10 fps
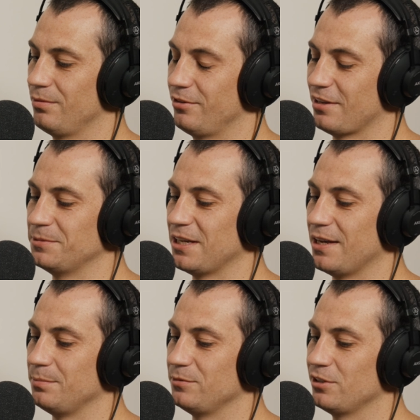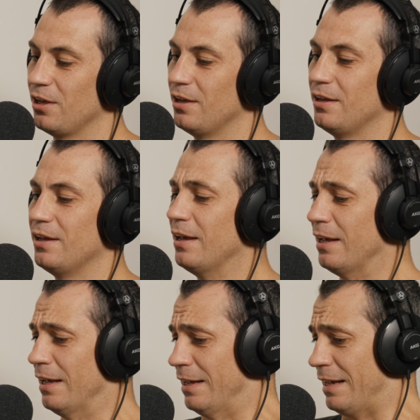sometimes
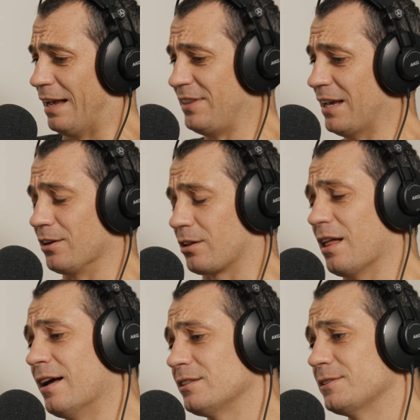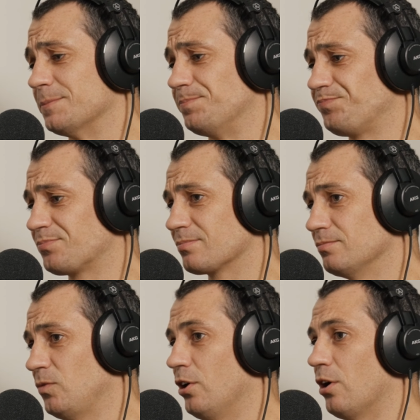at the end of class,
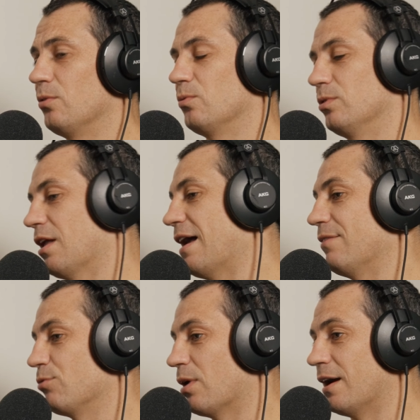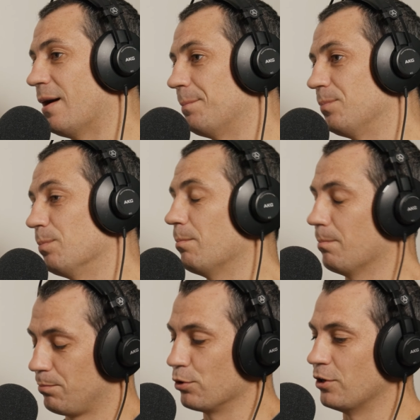you know, we line everyone up
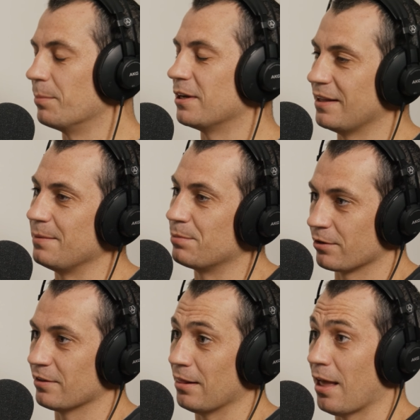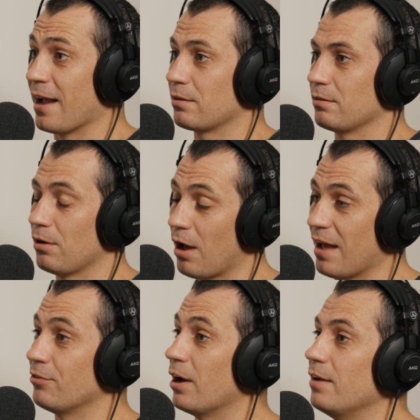predominantly because I like
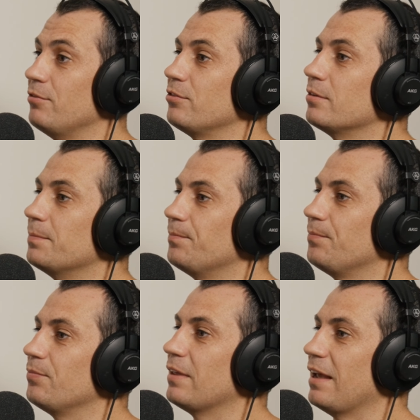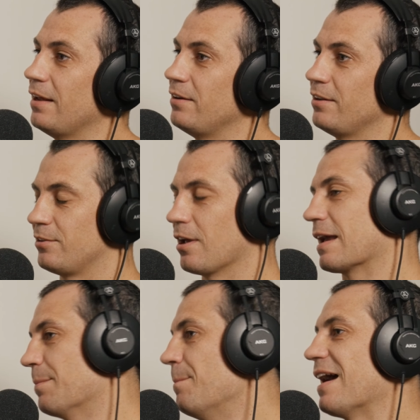high fives. Yeah. And it's, I
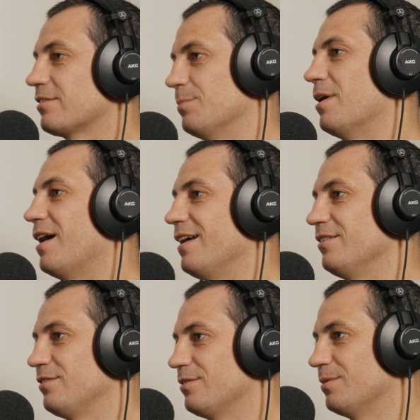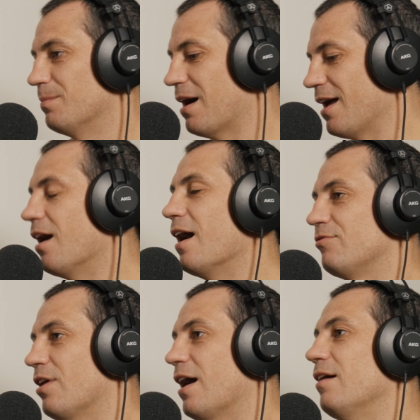can maximize my high
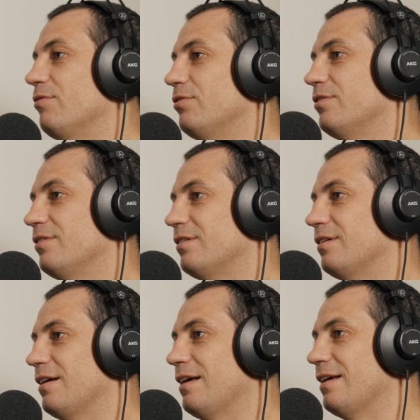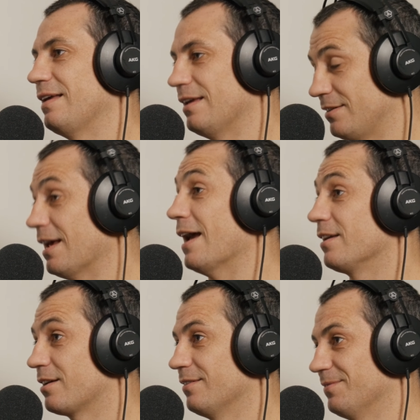five
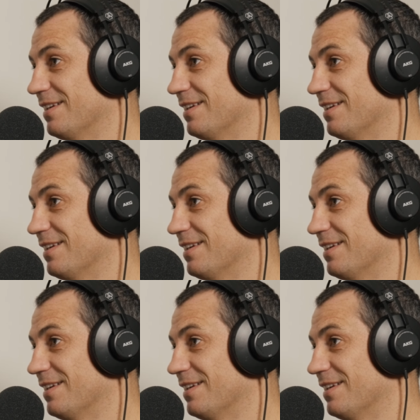intake.